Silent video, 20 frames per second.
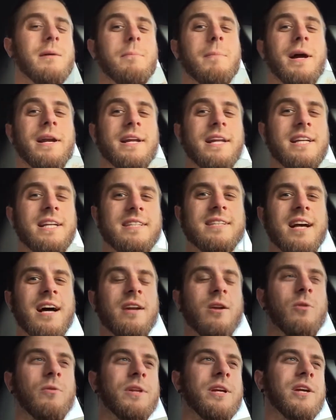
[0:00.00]
My
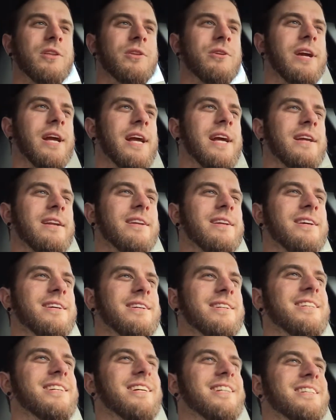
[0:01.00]
Nissan, on the other hand,
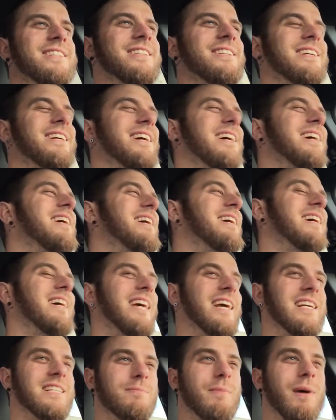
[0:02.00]
is